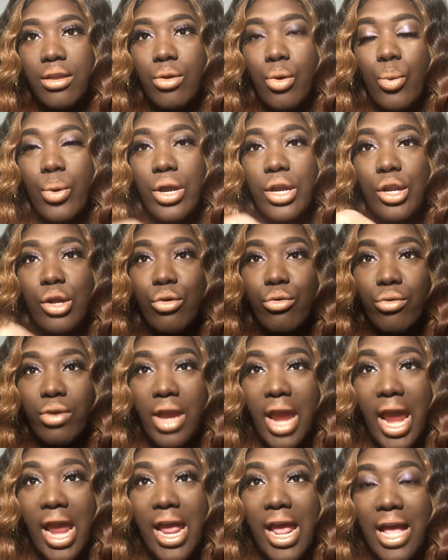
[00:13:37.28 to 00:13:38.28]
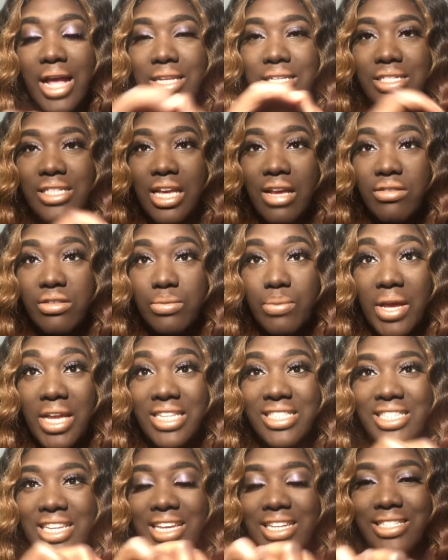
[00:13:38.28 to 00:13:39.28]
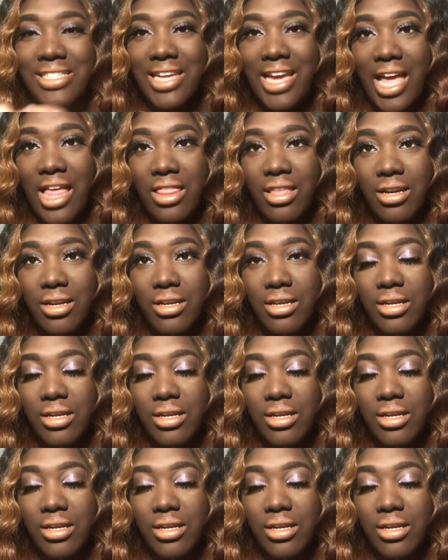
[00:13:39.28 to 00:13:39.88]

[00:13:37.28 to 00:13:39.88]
we're going to create a safe space together.